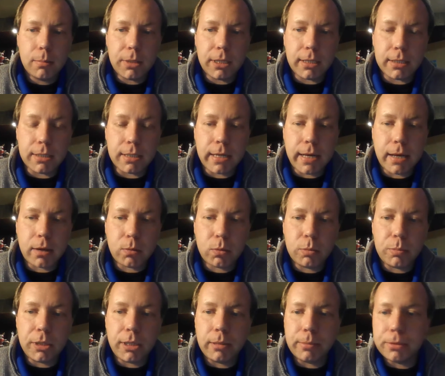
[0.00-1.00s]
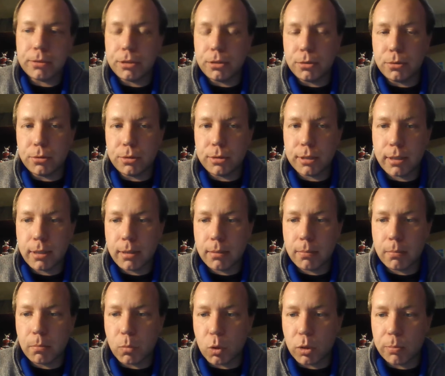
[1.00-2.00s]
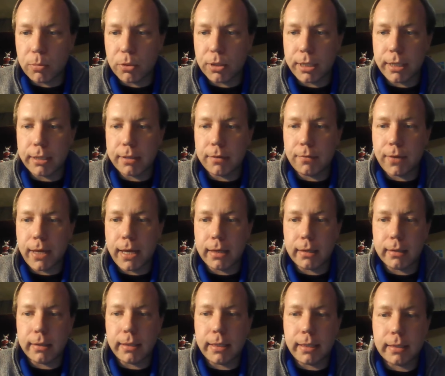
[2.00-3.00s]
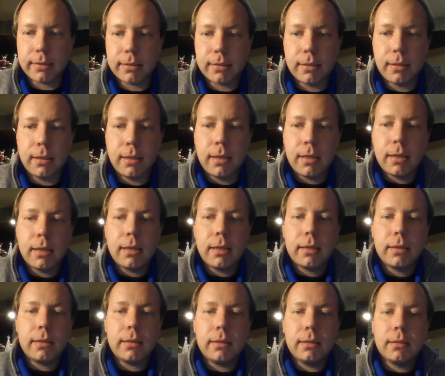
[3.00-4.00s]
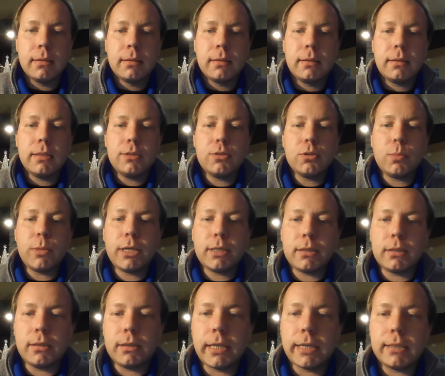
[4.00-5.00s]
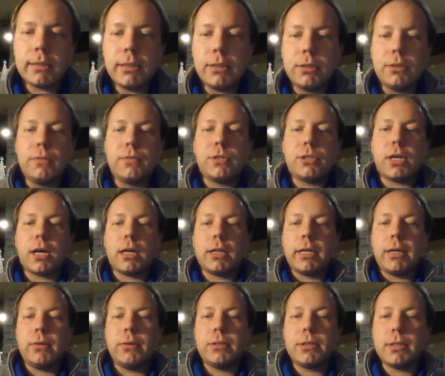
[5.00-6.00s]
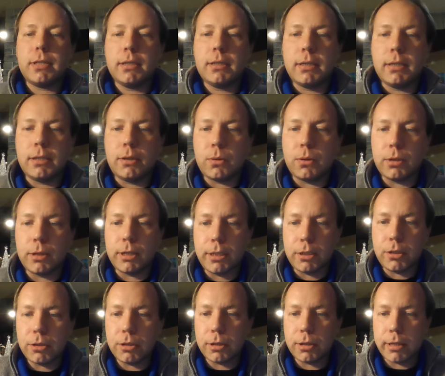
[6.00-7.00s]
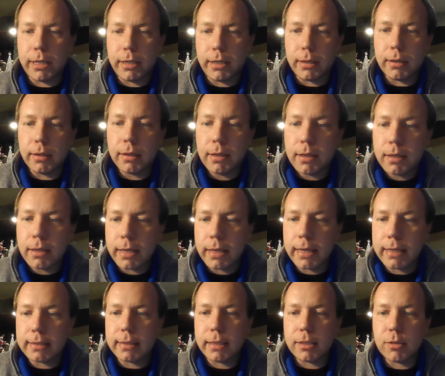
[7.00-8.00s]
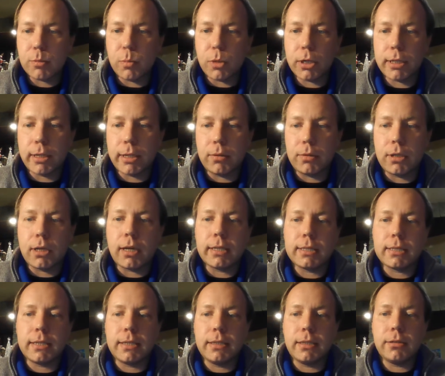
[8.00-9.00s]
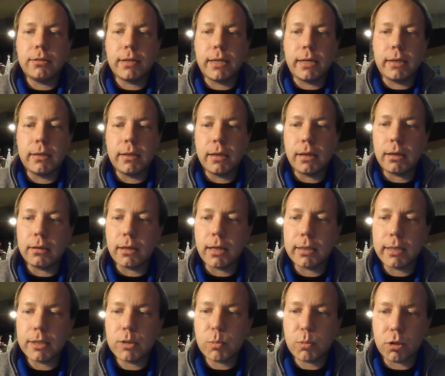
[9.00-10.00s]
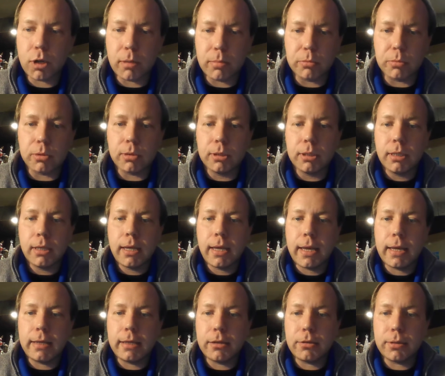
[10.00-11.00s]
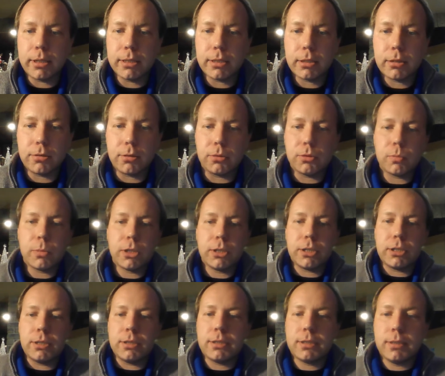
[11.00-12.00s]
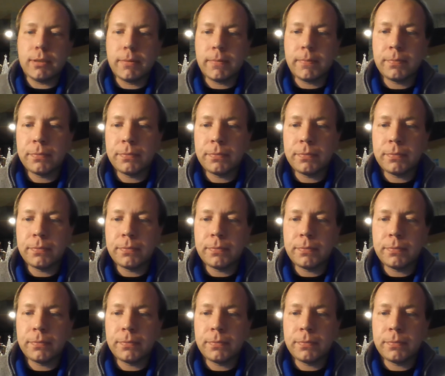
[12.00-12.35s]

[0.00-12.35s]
because now we'll be able to use more predictive analytics. This will make the likelihood of stockouts or incurring excess markdown costs at year-end a lot less probable and increase our gross margins.